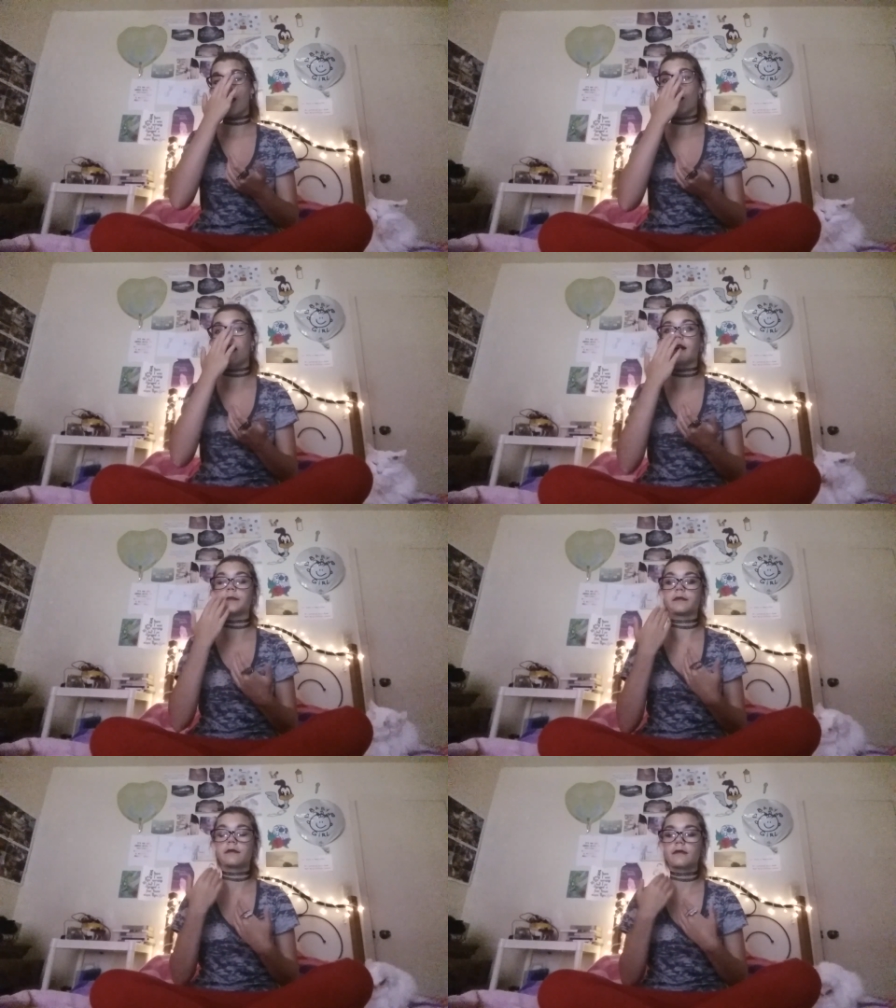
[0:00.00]

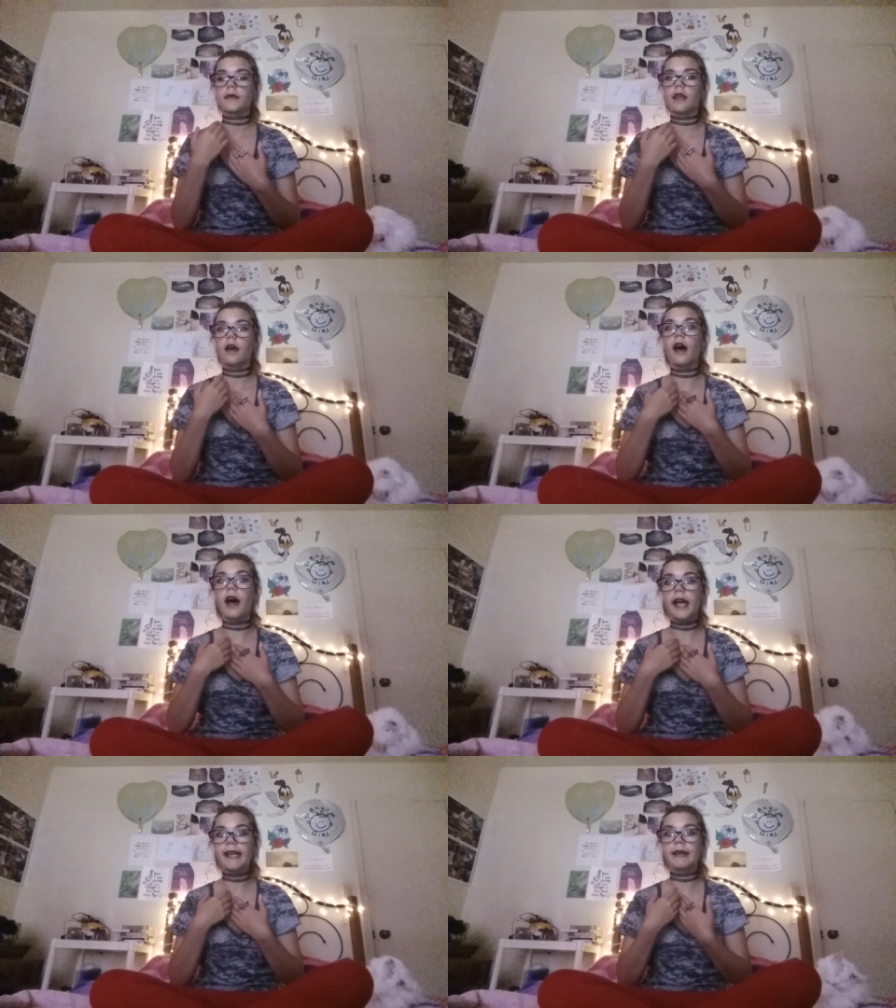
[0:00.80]
Um,
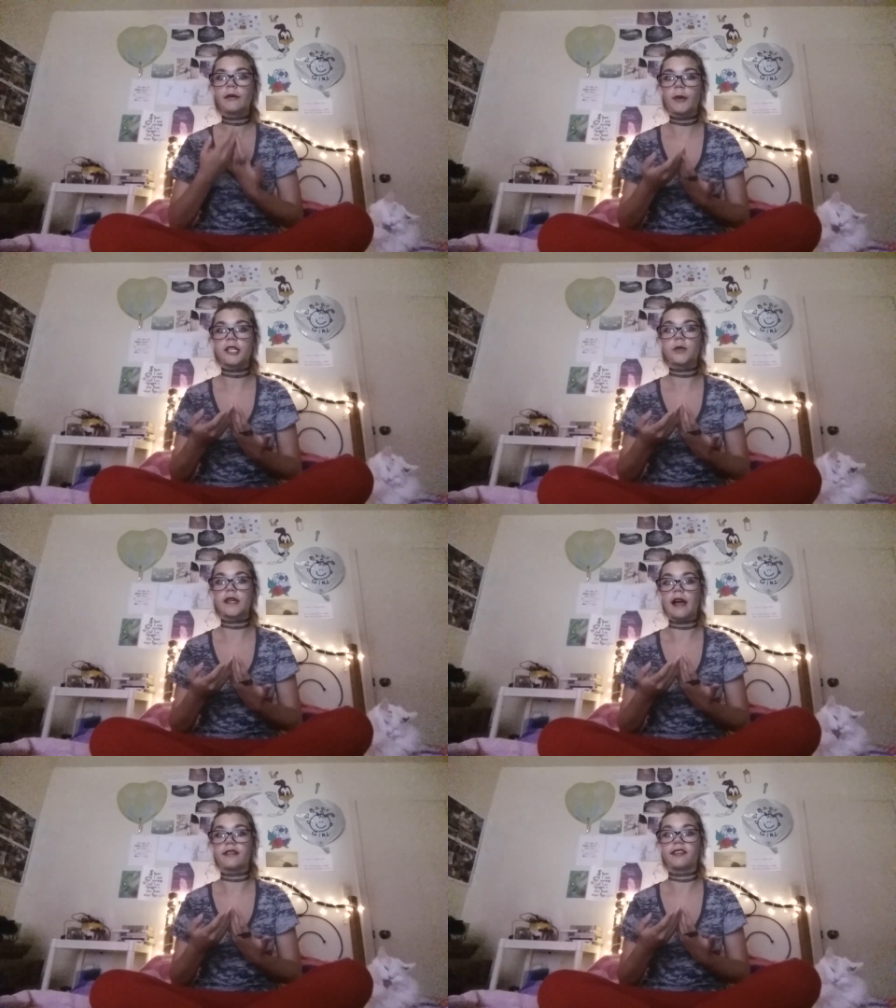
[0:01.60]
I went to
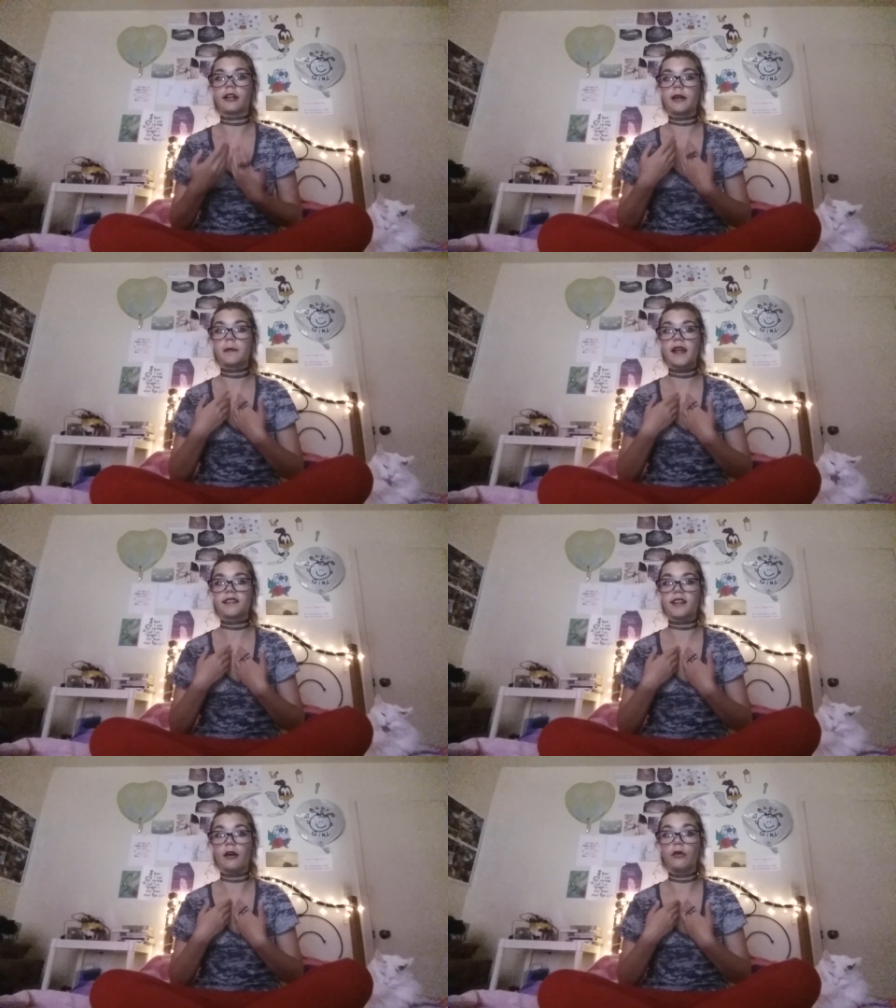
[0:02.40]
a counselor
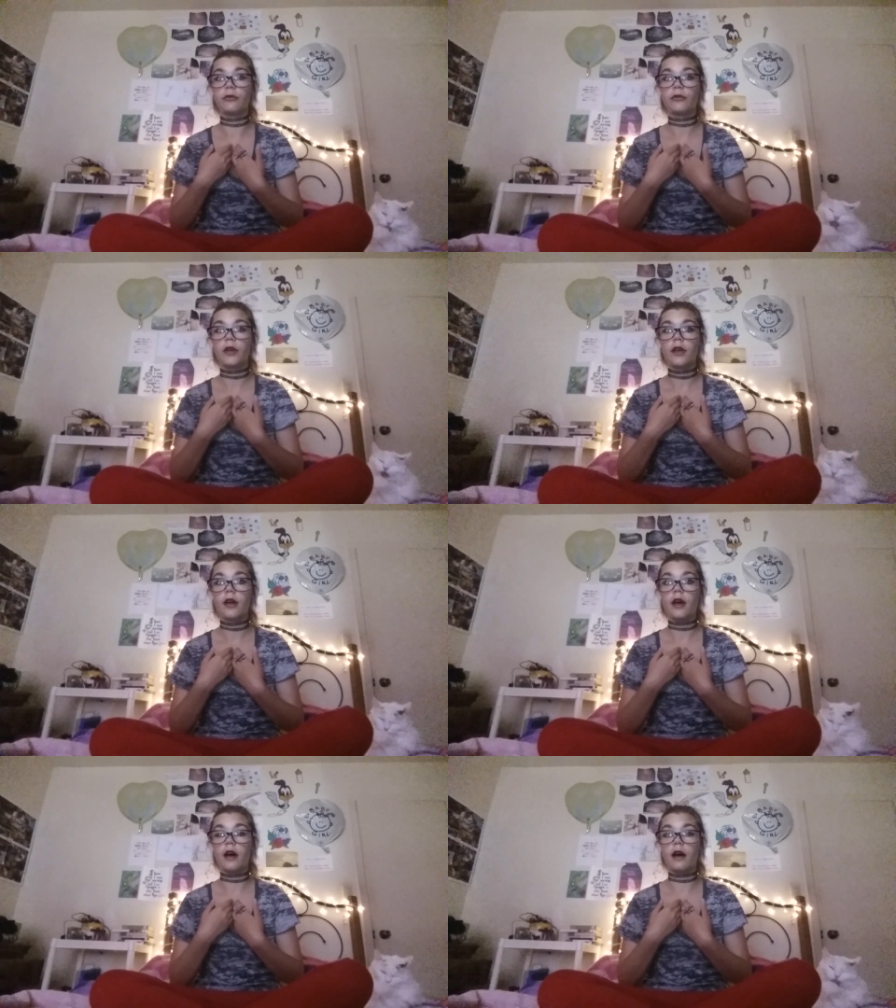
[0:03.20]
myself,
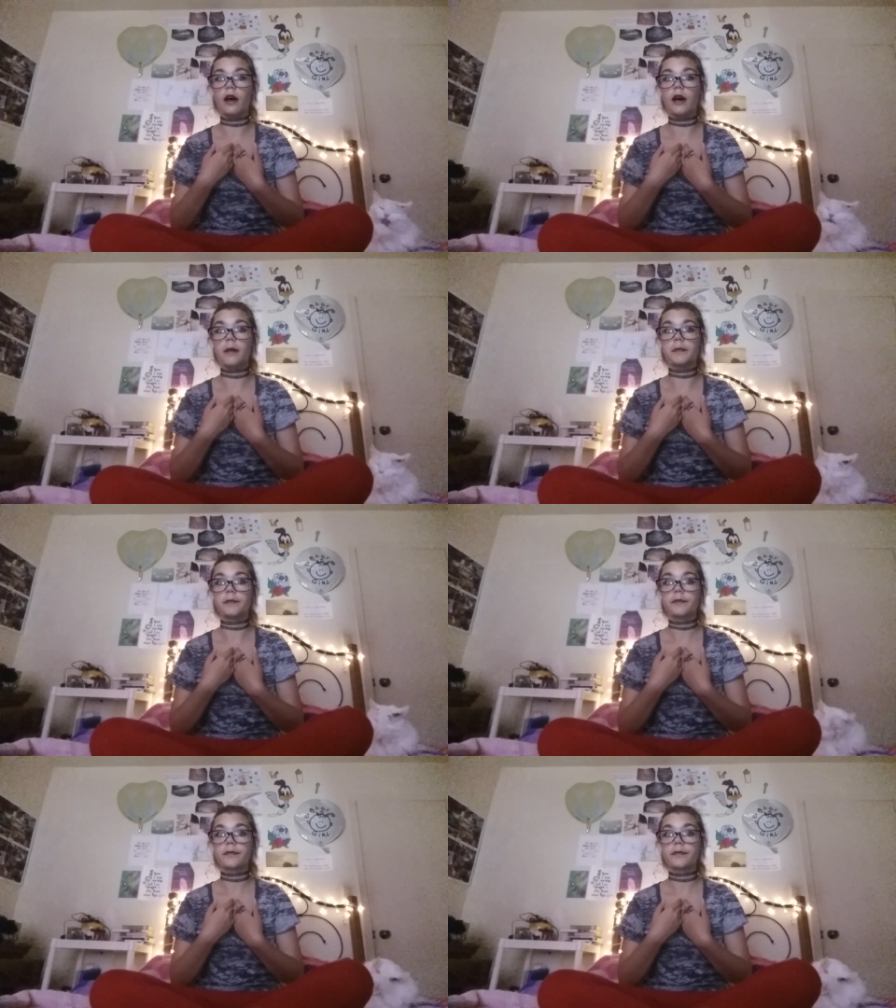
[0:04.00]
um,